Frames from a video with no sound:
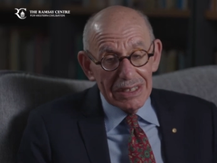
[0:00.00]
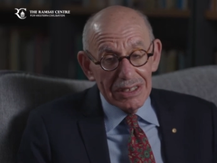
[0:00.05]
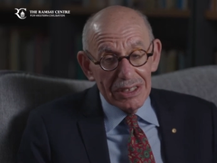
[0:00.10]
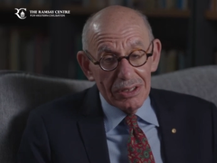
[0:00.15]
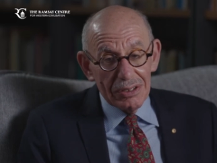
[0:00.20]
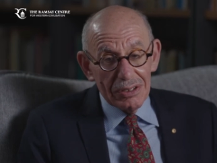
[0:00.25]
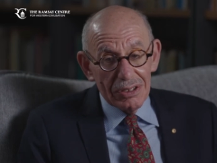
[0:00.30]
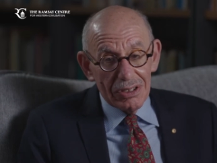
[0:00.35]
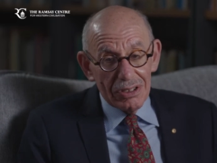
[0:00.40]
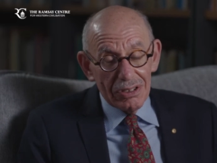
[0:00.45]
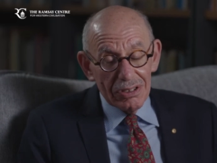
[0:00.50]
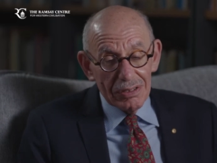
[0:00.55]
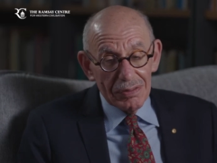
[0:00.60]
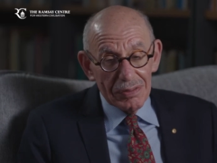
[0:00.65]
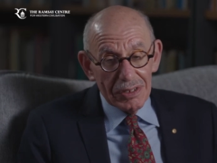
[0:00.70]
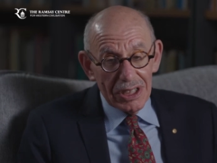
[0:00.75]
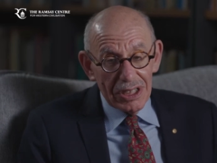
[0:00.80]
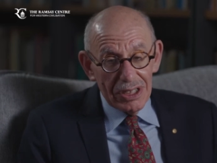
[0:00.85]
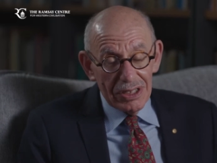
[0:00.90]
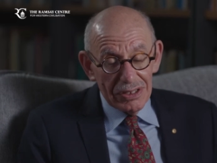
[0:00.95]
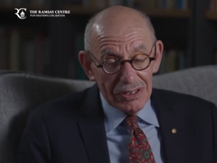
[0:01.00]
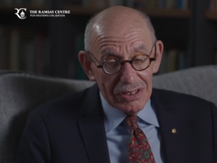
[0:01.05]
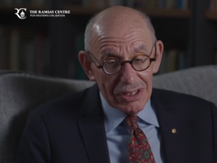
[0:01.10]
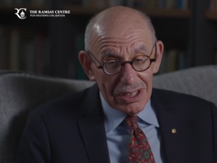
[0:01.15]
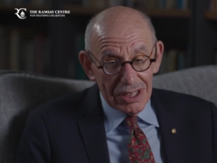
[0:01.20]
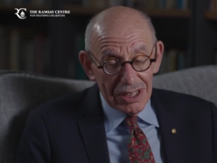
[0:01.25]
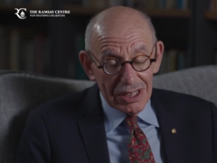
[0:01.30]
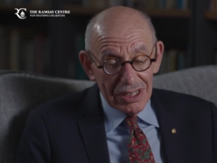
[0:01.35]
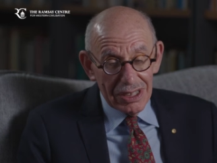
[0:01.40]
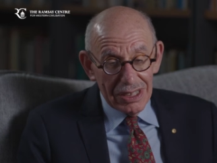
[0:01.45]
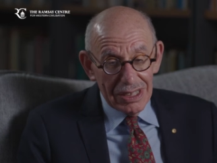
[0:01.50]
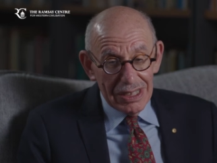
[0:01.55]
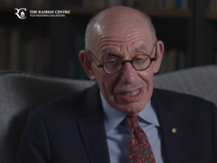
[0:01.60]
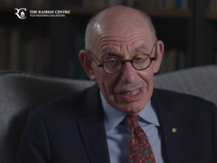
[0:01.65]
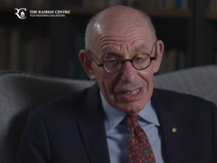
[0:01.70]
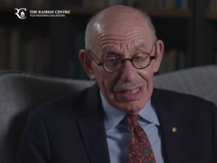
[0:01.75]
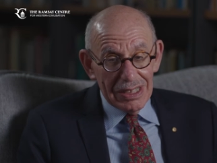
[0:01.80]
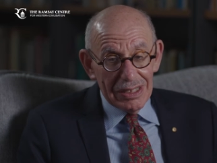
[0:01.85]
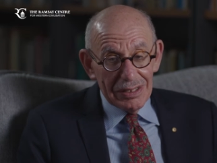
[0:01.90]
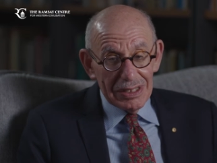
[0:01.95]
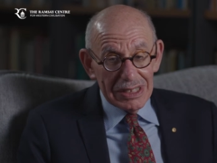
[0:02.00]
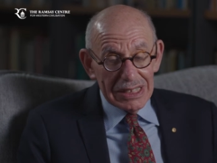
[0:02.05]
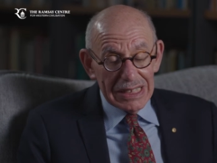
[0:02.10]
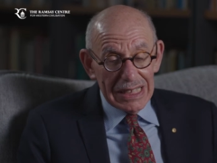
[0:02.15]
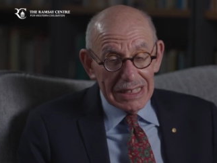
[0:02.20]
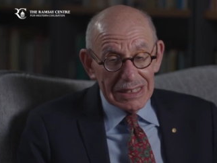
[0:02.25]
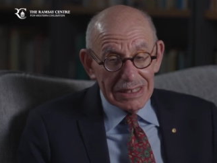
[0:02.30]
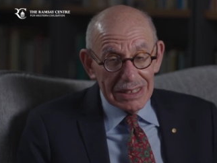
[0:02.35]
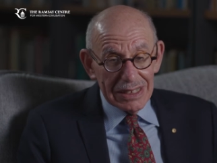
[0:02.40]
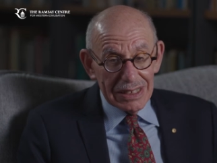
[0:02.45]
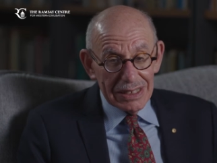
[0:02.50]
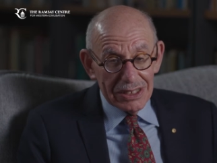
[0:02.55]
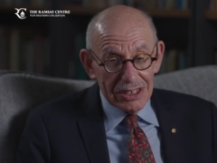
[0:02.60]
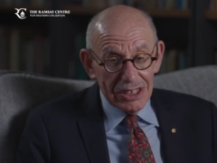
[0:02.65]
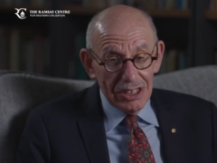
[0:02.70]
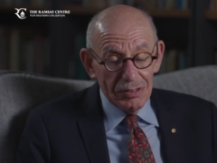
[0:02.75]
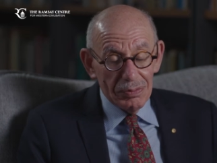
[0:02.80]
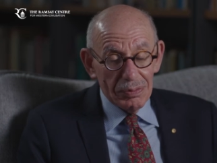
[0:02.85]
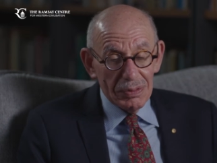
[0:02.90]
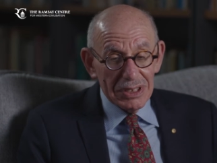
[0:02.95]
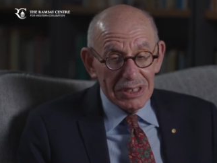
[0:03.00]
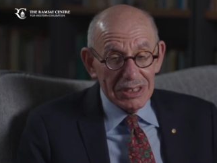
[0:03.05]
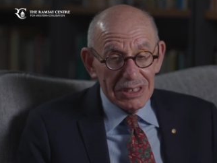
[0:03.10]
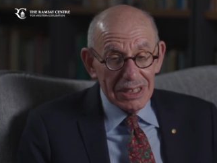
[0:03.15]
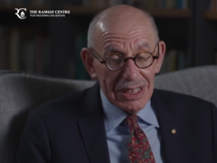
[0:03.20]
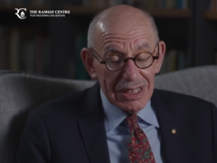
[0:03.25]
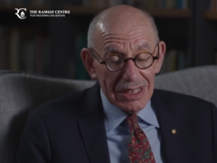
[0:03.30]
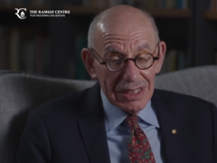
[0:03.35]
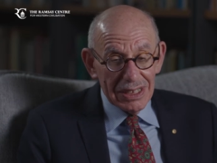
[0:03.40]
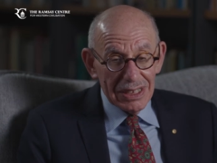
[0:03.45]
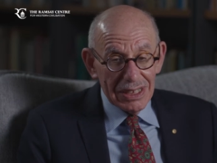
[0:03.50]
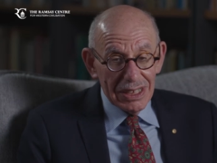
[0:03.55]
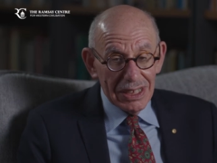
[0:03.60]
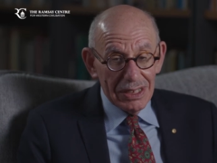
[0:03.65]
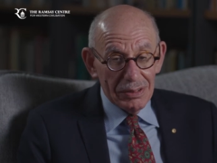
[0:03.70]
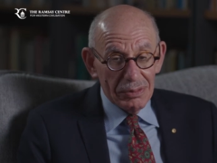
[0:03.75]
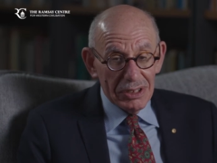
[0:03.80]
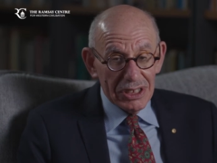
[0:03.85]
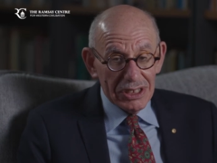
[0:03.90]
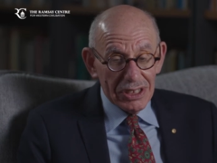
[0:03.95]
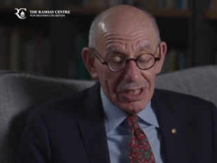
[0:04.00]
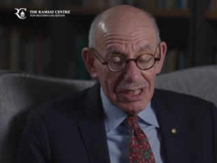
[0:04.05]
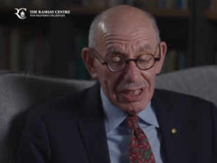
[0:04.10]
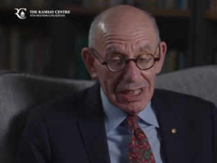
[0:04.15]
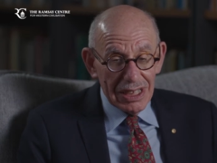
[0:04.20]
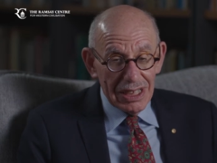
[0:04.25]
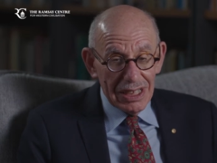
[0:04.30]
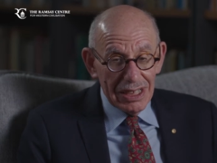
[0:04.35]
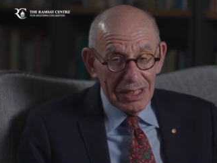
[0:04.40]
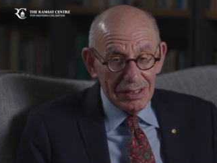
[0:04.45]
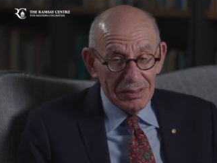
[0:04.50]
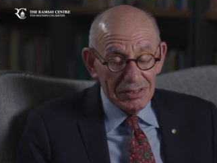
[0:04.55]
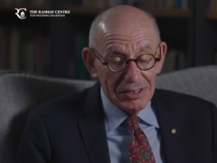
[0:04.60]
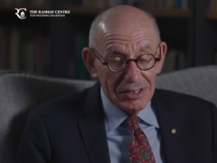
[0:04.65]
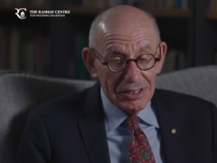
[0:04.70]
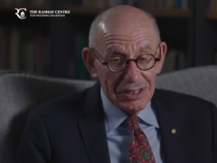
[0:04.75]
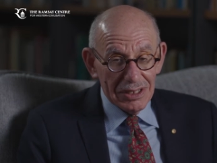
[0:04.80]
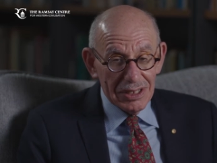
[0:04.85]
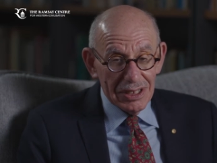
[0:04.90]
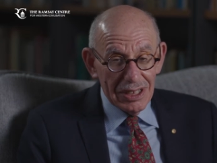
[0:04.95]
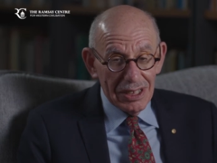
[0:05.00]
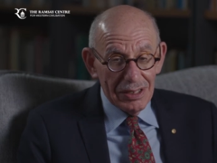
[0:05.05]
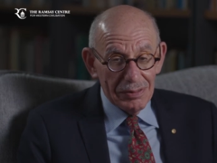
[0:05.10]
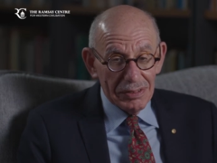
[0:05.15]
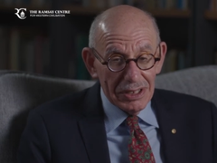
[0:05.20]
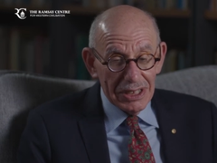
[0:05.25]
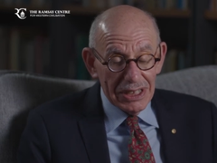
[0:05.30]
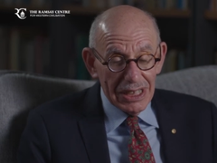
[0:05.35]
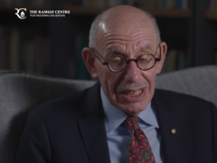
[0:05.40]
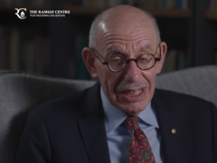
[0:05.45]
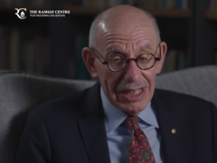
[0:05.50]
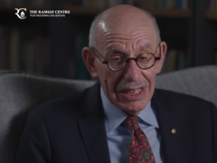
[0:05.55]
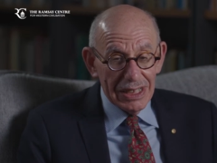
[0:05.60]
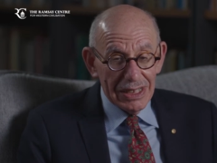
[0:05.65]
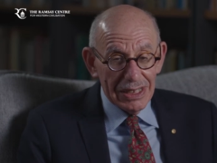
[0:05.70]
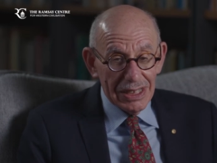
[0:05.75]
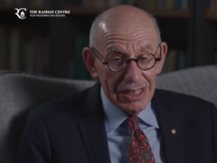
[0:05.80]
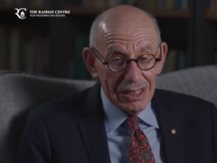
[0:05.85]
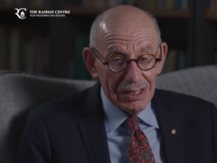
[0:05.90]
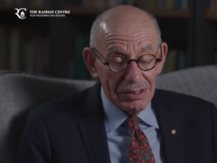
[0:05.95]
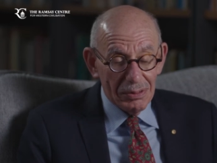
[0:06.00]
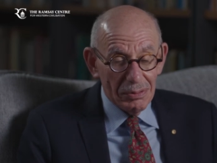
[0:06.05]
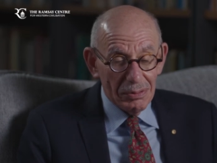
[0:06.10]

So all of those are fantastic achievements that enrich our lives every day and that